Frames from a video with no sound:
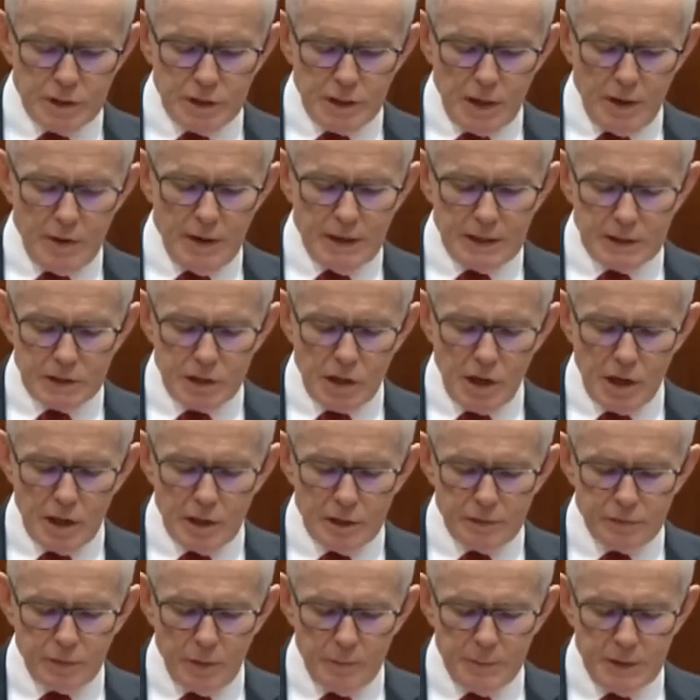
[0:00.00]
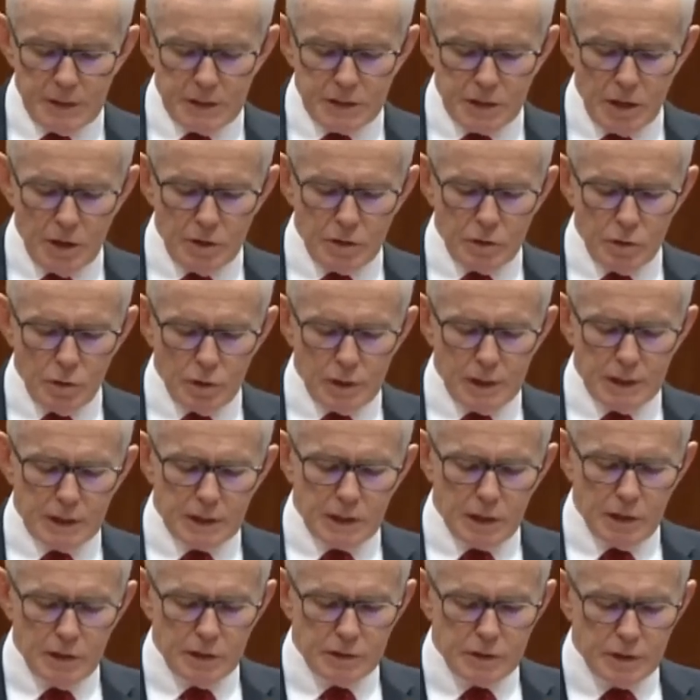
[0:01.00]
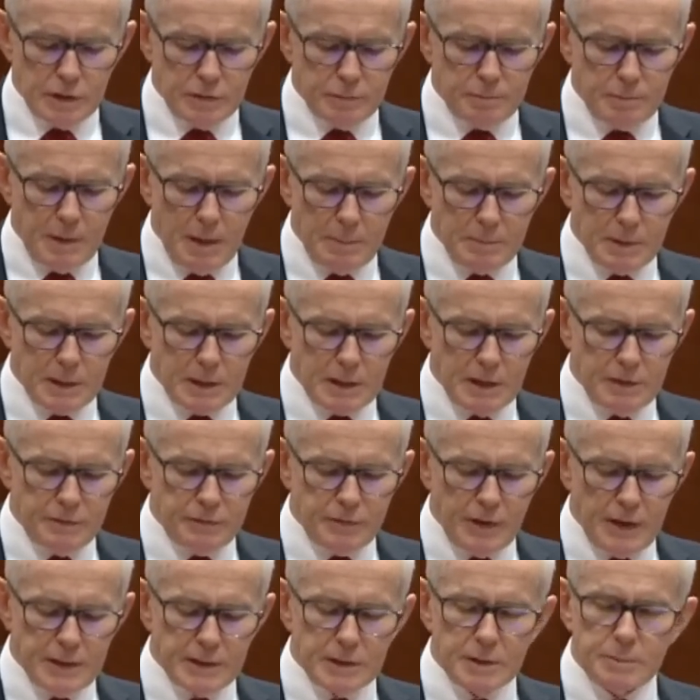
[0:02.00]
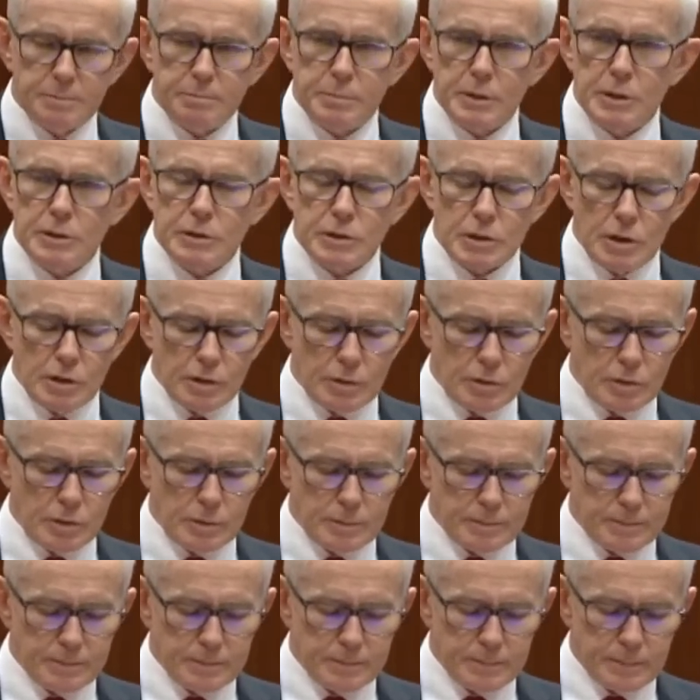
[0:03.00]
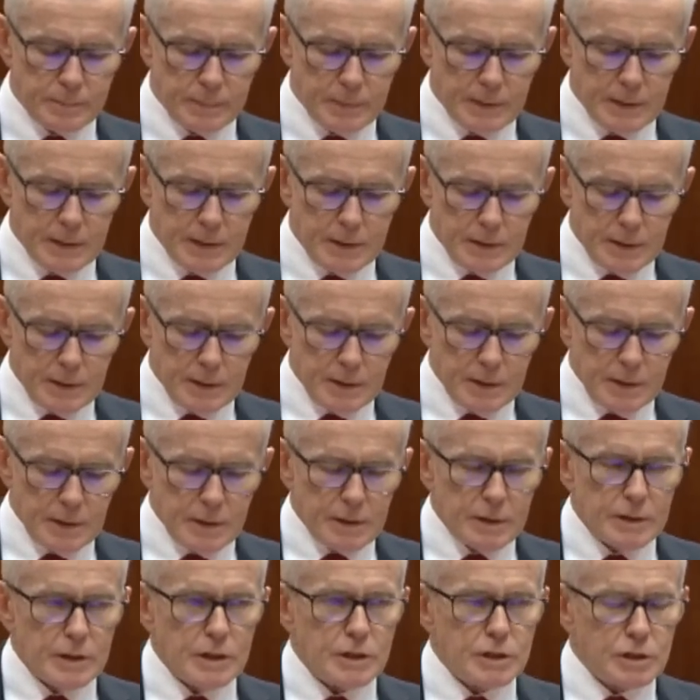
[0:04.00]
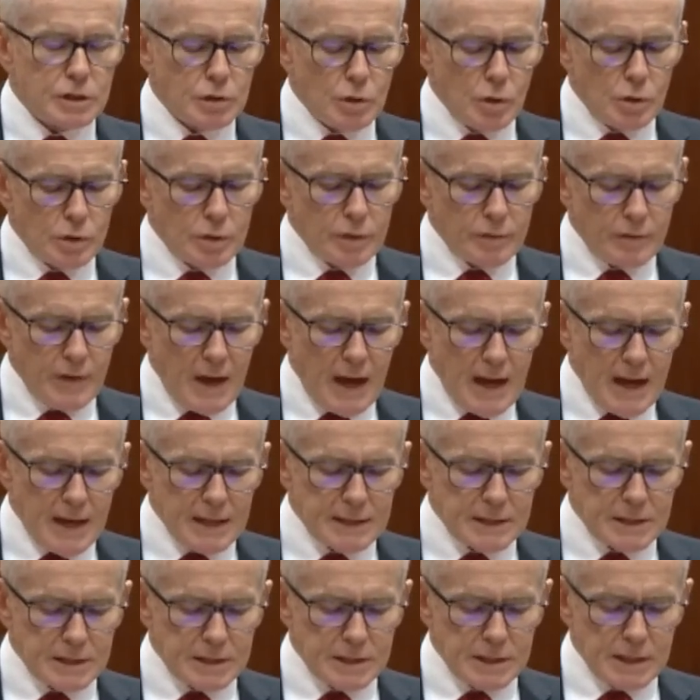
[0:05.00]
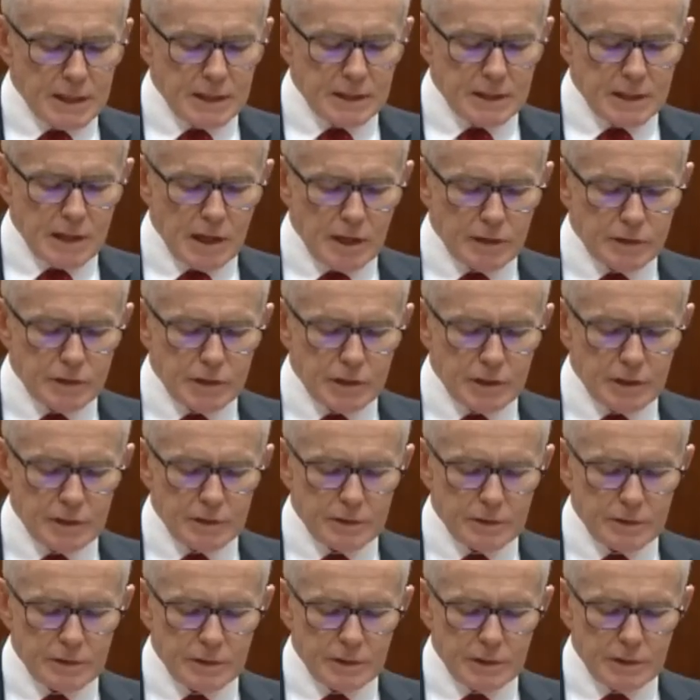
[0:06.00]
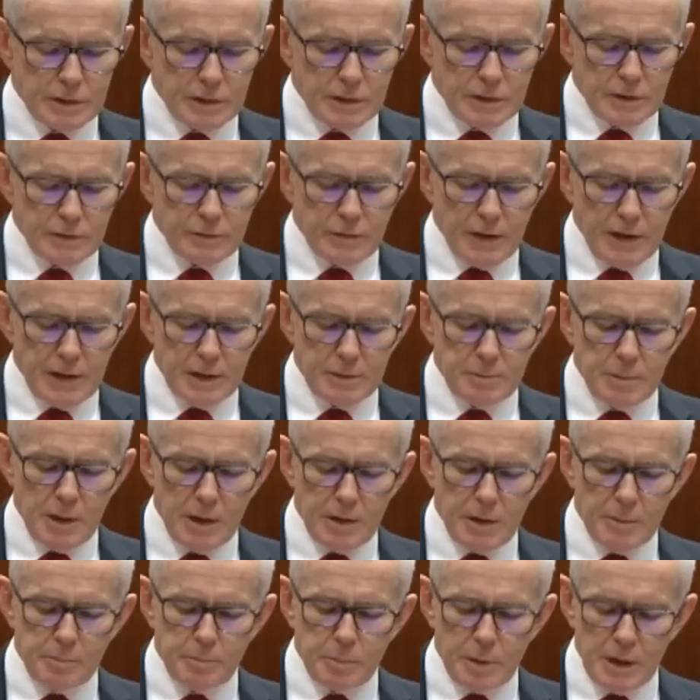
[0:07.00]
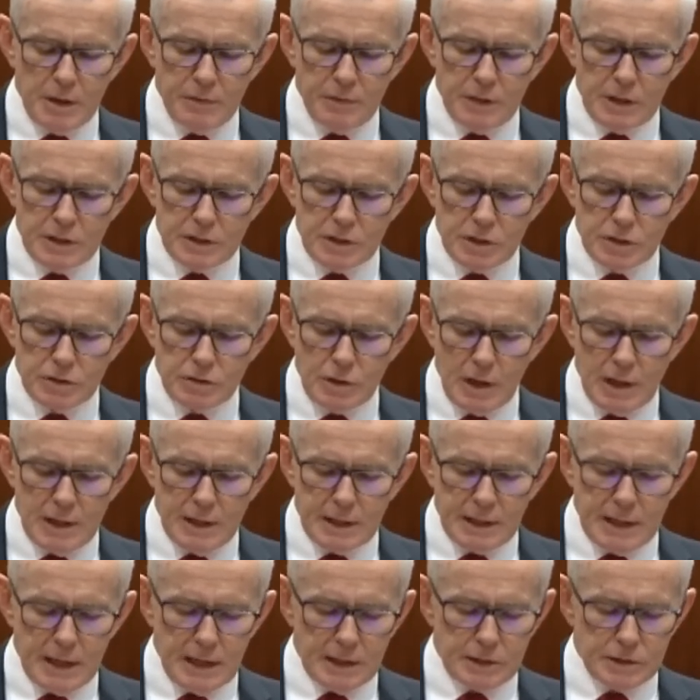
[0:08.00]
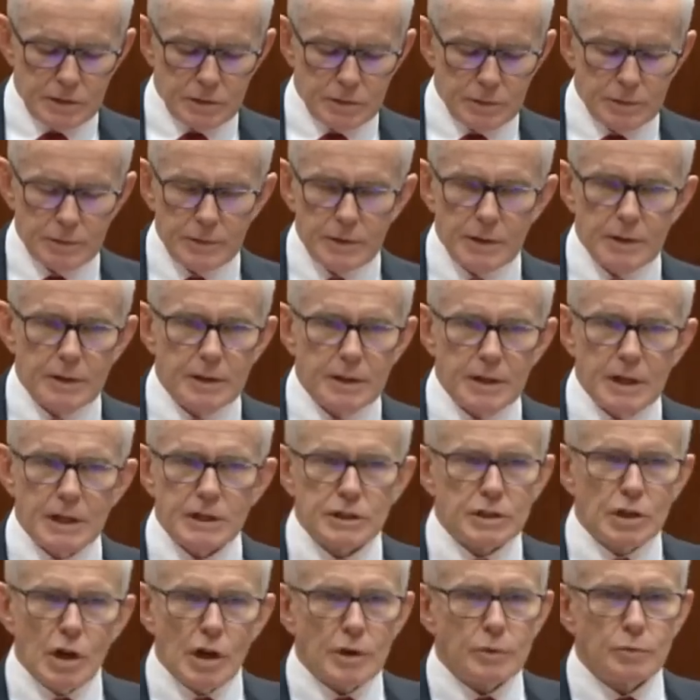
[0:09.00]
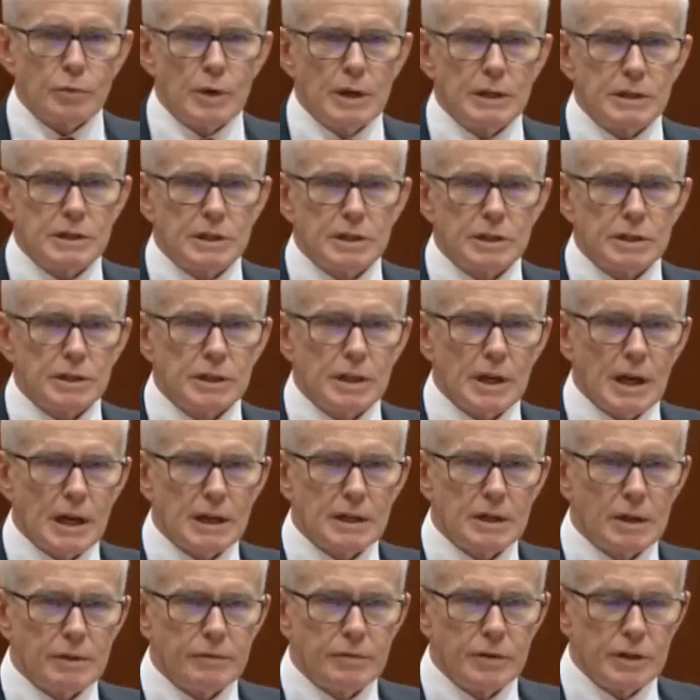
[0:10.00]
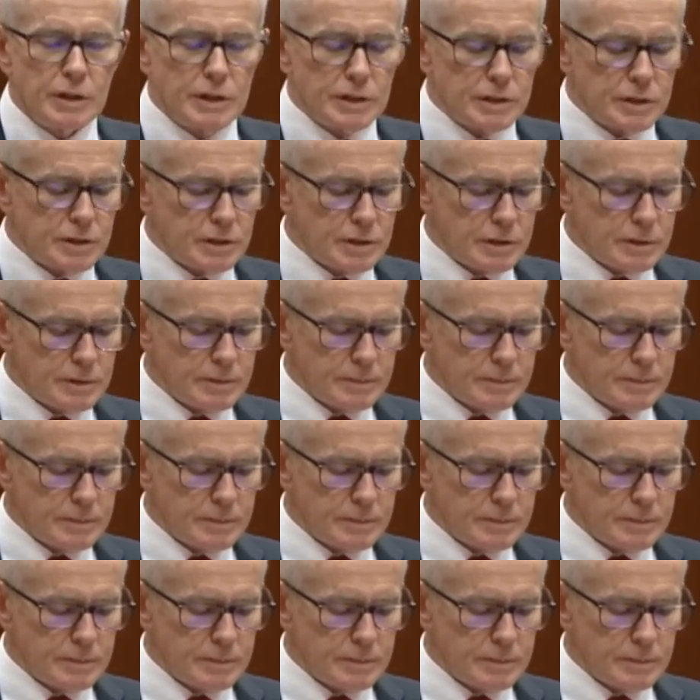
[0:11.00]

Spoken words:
are exiled from this so-called inclusive, publicly funded boondoggle. The sort of arts and culture funded by the previous Australia Council is not rich and diverse.